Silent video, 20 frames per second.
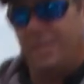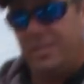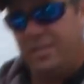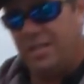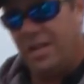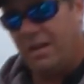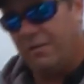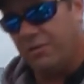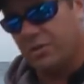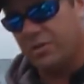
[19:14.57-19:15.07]

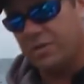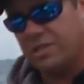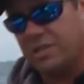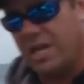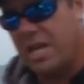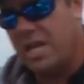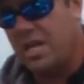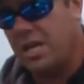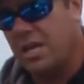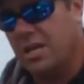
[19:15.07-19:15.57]
Devil's
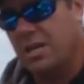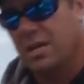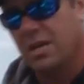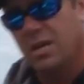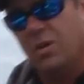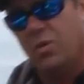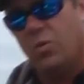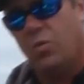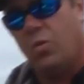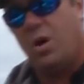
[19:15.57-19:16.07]
Lake
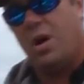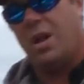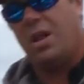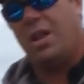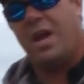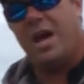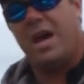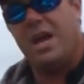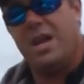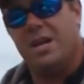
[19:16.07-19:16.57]

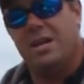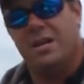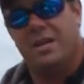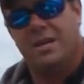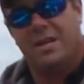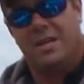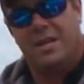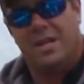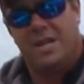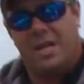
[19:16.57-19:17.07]
walleye.
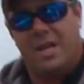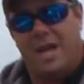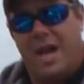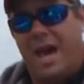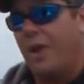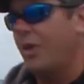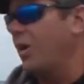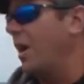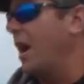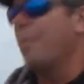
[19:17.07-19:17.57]

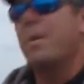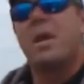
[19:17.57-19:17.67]
I don't know how